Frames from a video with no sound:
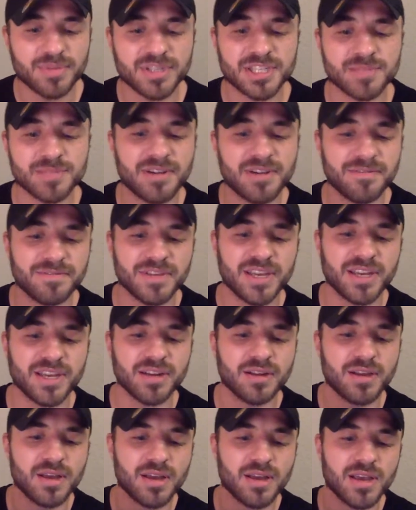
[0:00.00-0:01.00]
my
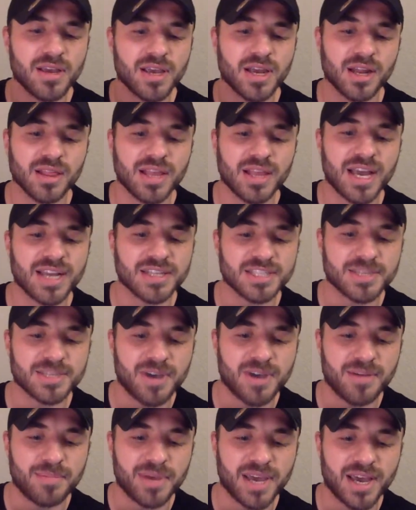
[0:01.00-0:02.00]
feet and a light into
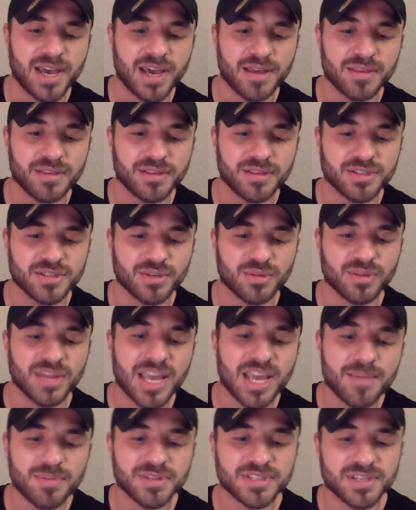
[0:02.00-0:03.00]
my path. And so
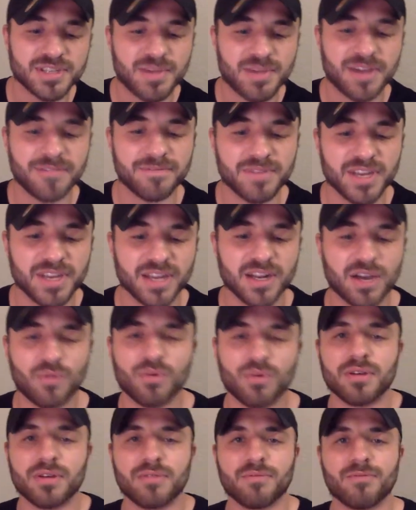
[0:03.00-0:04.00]
lamp into my feet, I
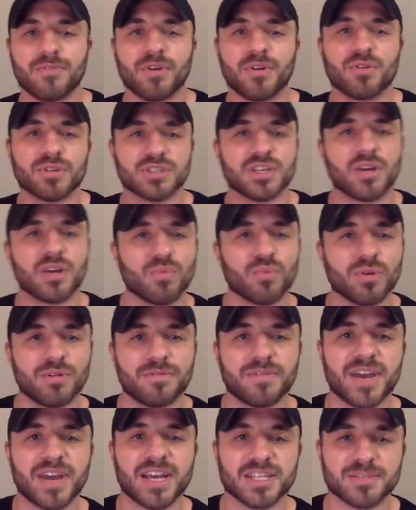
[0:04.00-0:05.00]
want to focus on real
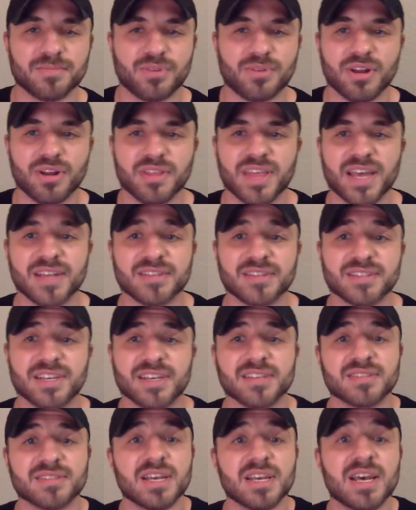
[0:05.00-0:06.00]
fast. Part of that
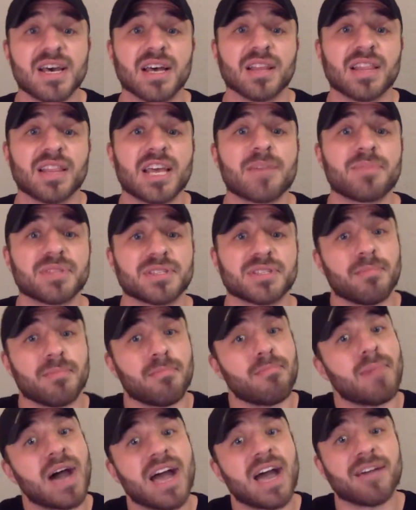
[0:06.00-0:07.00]
says a lamp into
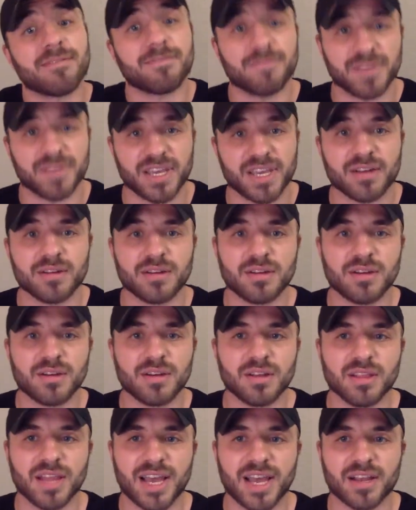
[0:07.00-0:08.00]
my feet.
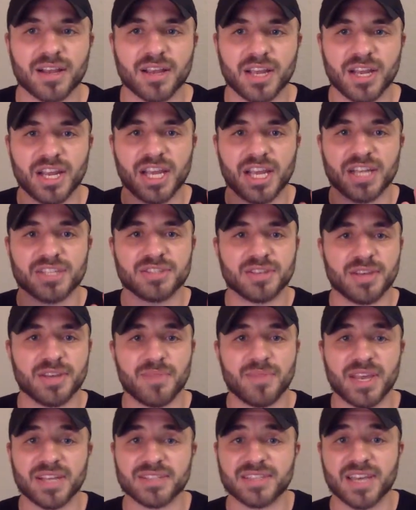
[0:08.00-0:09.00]
Like it
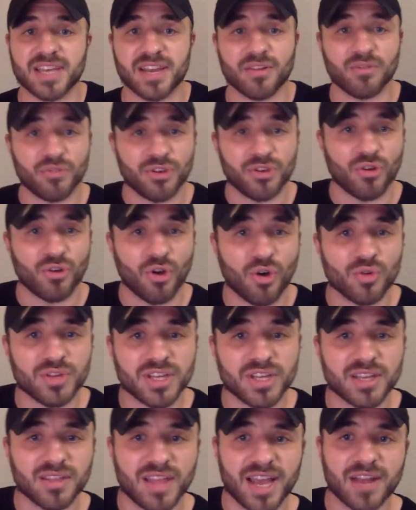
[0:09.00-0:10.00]
means that you're
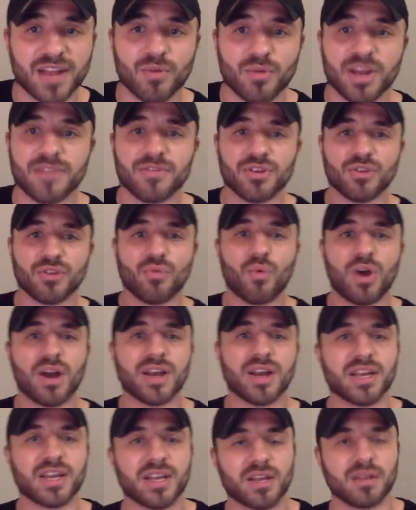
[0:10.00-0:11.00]
holding, like whenever you're
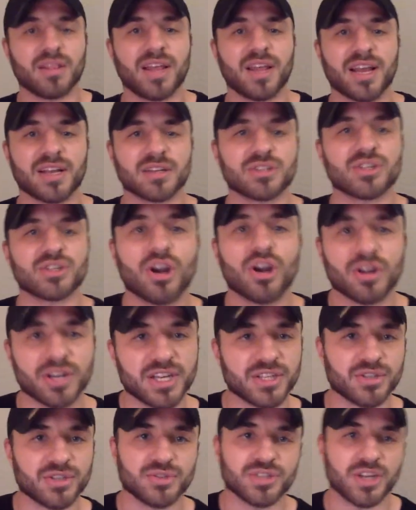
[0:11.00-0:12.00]
walking in like
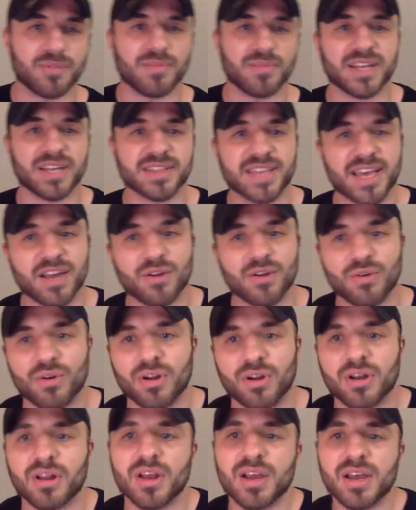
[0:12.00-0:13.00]
darkness or something like that,
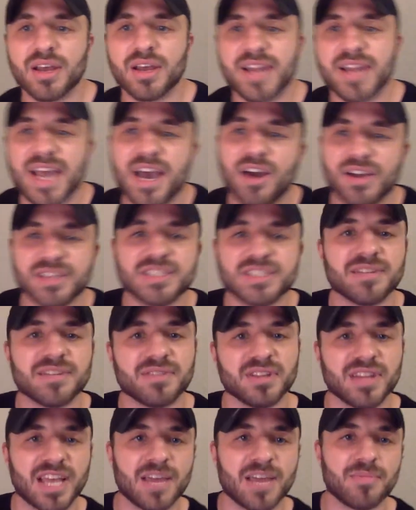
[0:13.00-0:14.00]
or now instead of
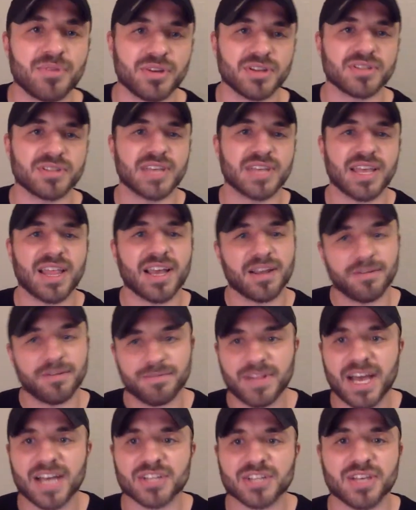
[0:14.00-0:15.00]
a lamp, you could say like a
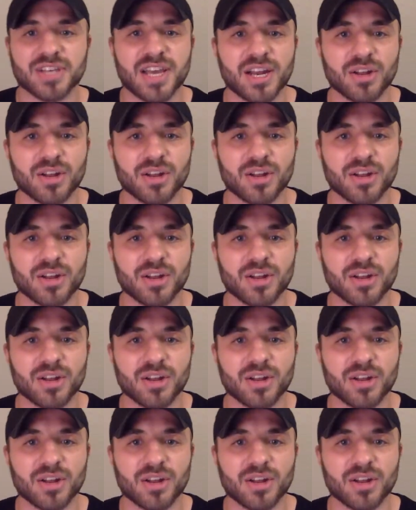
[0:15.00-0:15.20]
flashlight